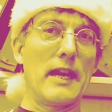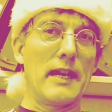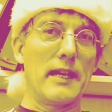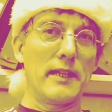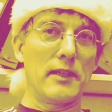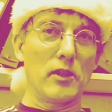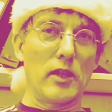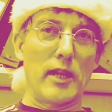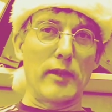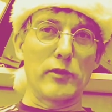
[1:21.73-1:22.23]

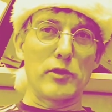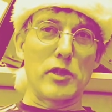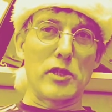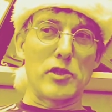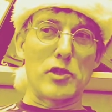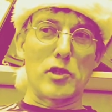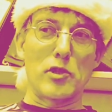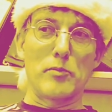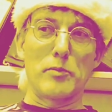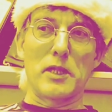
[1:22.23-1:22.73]
any language
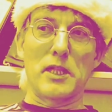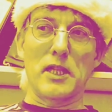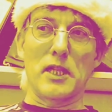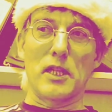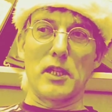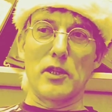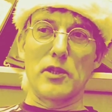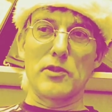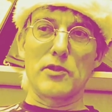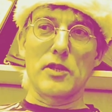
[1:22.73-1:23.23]
teacher
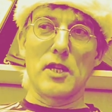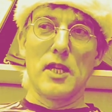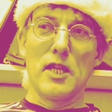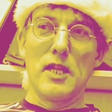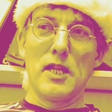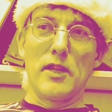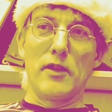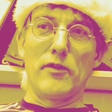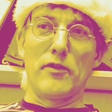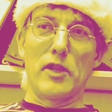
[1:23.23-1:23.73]
because
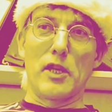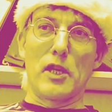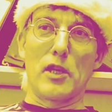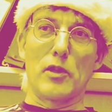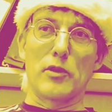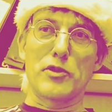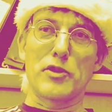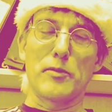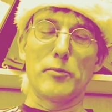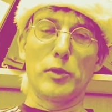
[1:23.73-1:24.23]

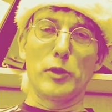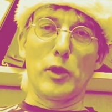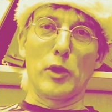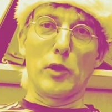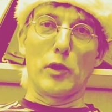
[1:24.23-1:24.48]
they're simple to